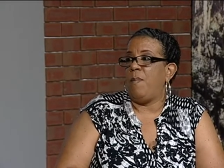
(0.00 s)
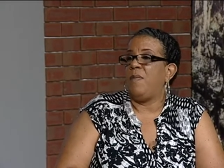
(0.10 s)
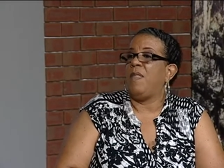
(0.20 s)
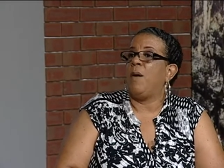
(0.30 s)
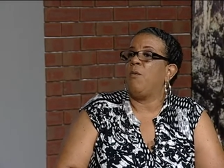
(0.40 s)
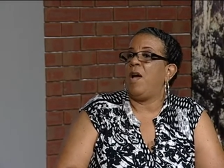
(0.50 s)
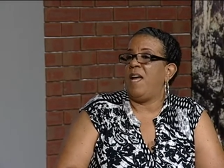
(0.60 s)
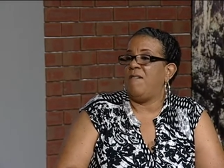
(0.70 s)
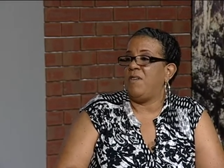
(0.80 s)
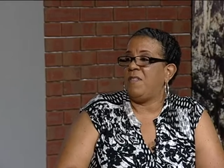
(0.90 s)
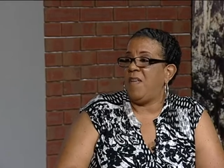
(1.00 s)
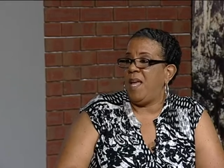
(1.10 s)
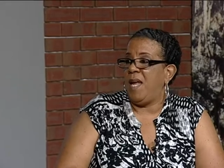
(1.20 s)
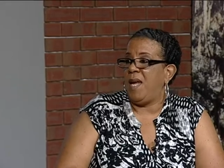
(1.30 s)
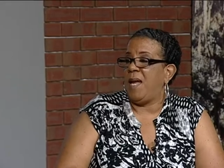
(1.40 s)
I they just, want
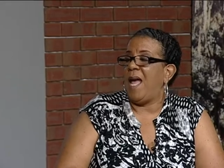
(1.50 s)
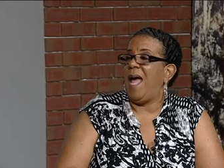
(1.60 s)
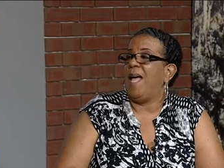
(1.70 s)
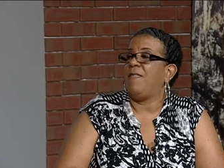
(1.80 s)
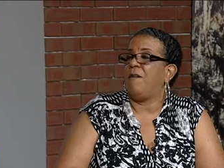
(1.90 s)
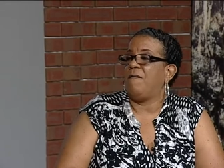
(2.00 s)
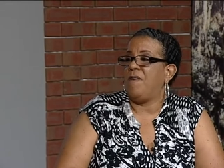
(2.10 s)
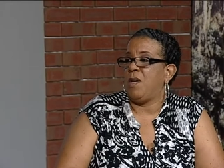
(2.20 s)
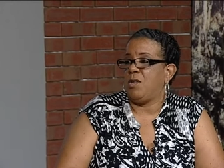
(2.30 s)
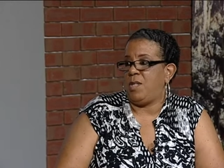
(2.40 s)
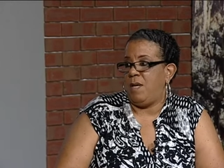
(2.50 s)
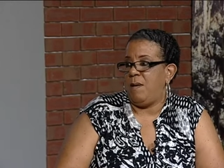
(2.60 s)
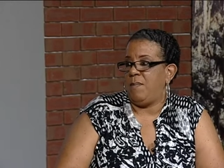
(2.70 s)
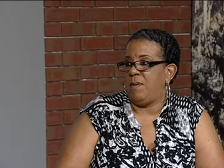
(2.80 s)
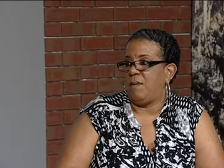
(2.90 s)
everything at their fingertip.
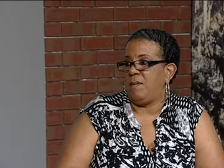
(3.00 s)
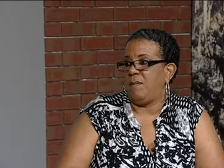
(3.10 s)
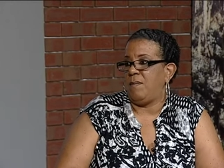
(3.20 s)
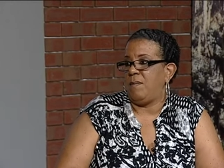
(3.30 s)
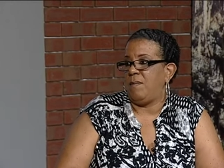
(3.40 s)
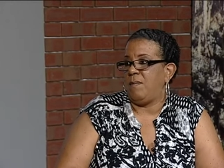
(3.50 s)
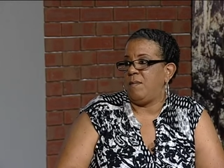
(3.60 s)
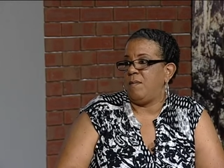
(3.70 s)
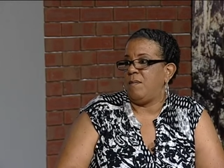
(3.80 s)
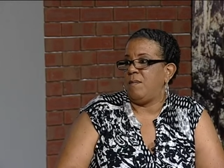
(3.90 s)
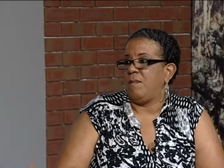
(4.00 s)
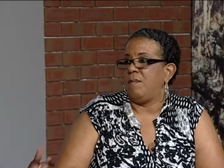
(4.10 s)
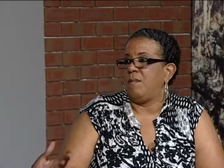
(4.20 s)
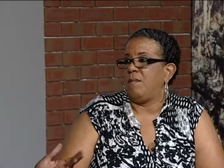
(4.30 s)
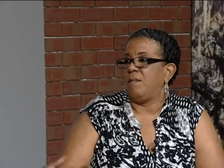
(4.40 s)
Mm-hmm. So they want to
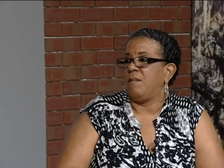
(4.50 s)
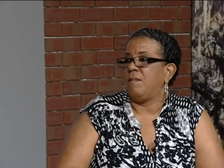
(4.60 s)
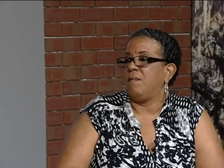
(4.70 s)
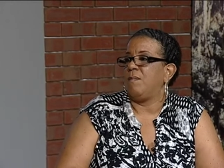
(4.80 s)
practice